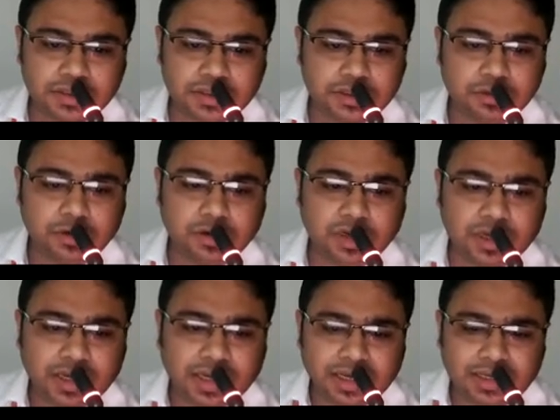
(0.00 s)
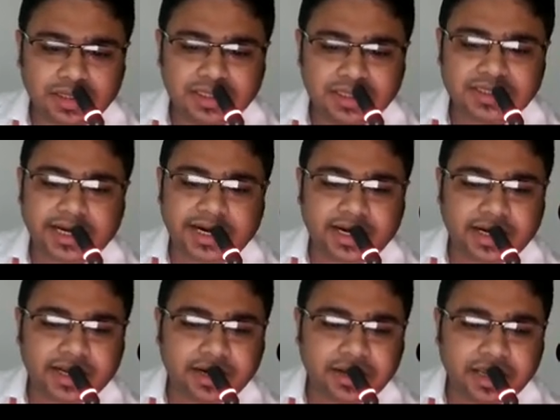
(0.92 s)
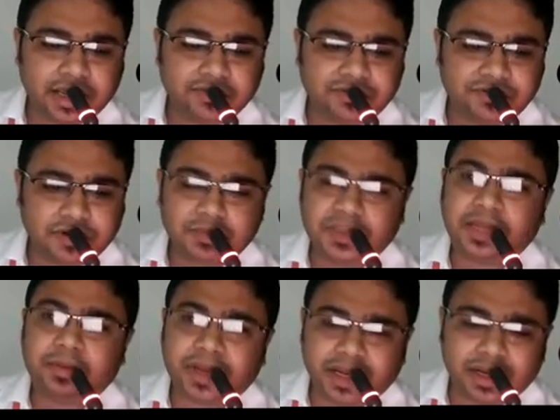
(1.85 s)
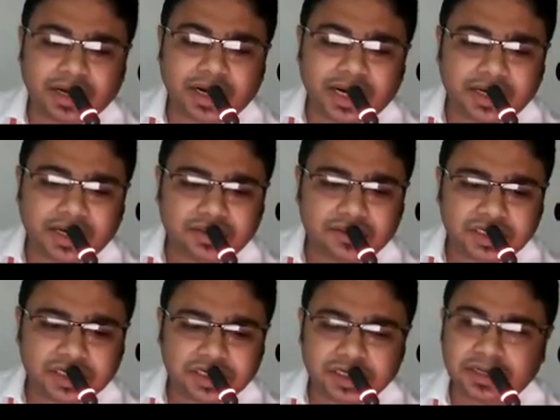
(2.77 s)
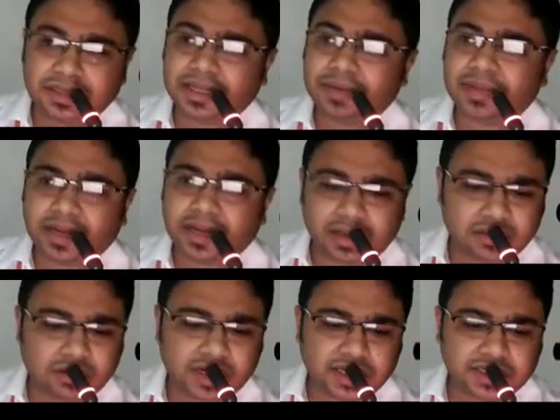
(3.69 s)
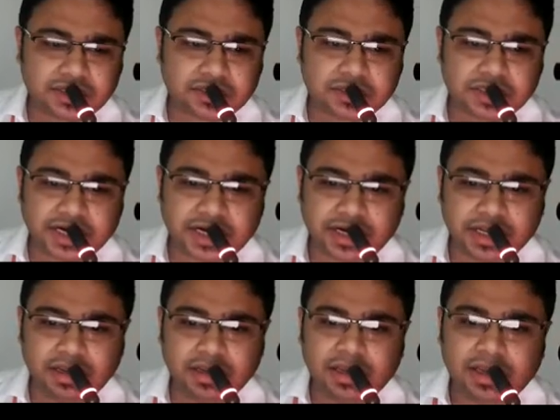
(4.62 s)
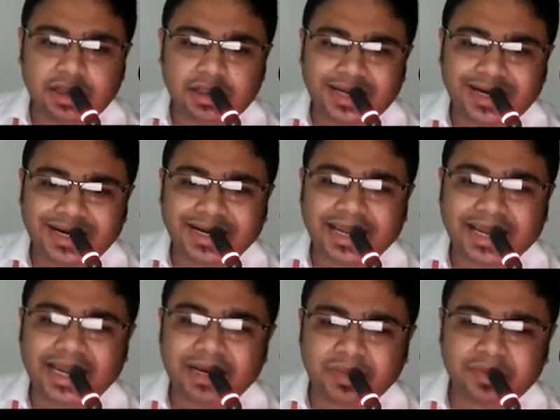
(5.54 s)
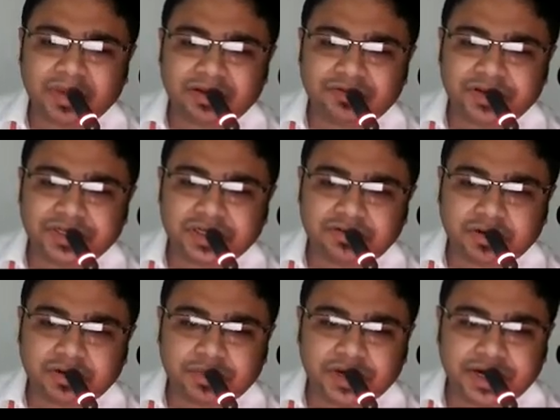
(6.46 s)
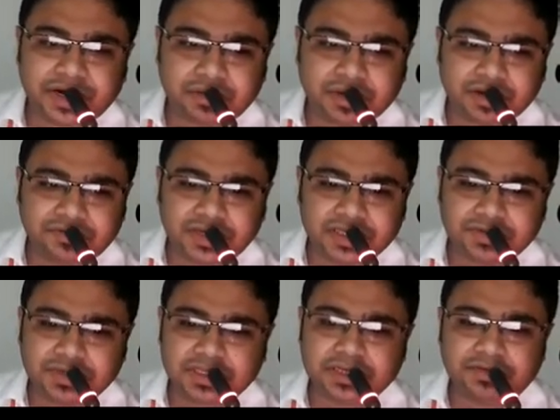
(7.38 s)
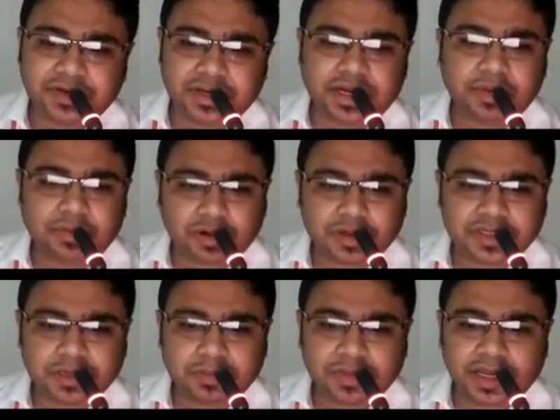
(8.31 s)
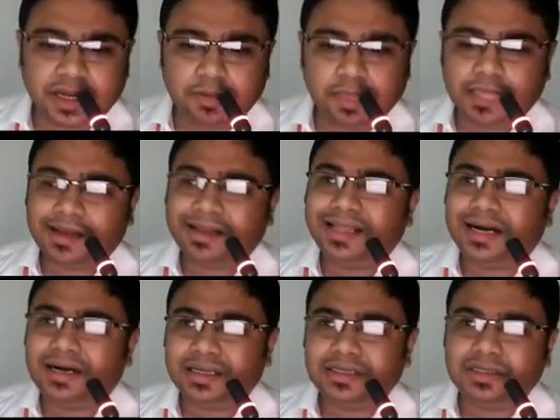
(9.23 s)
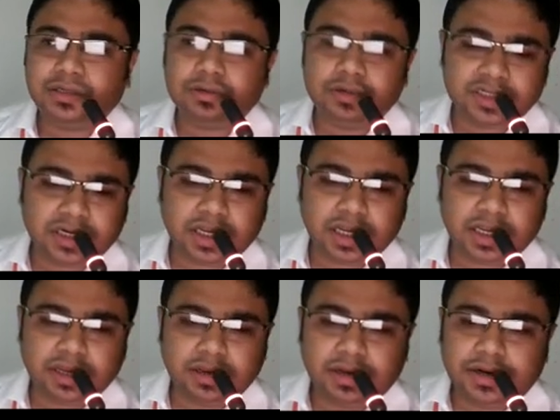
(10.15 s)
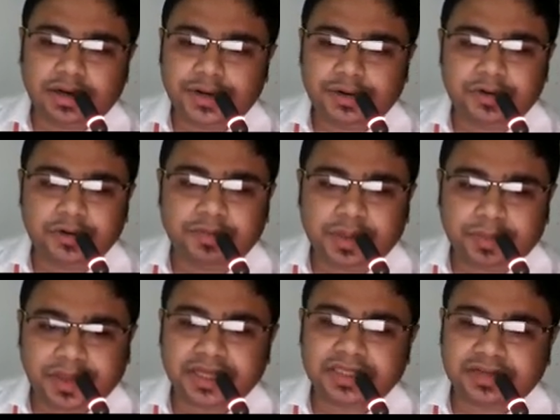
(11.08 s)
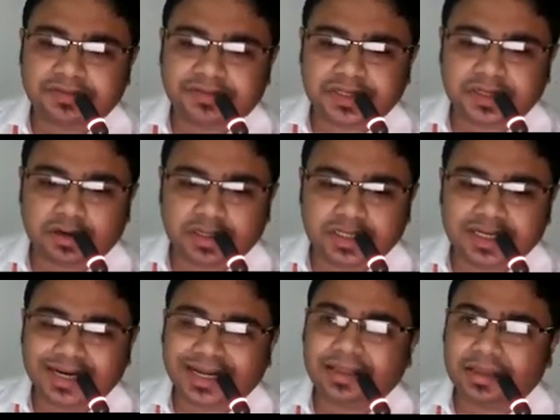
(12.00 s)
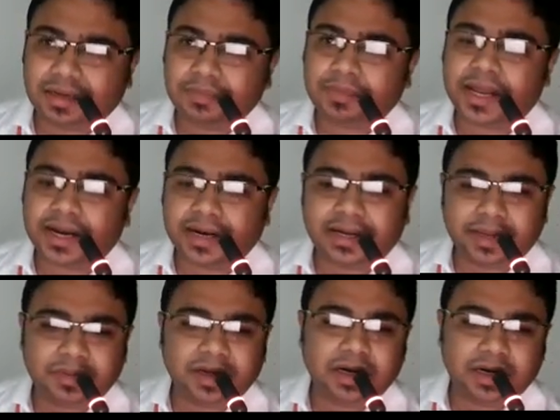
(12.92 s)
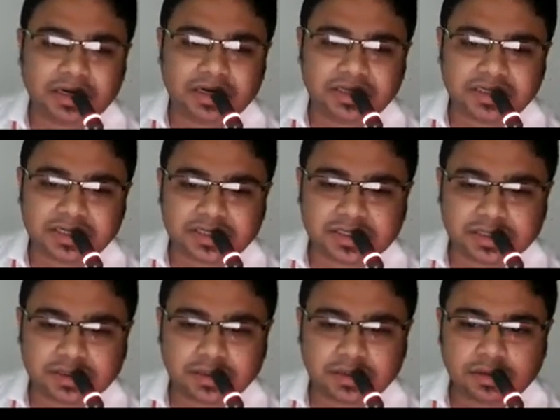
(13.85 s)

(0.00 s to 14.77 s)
So this guideline came from the American Heart Association and the American Thoracic Society that it can be beneficial for preterm infants with severe hypoxemia that is usually due to PPHM physiology rather than parenchymal lung disease.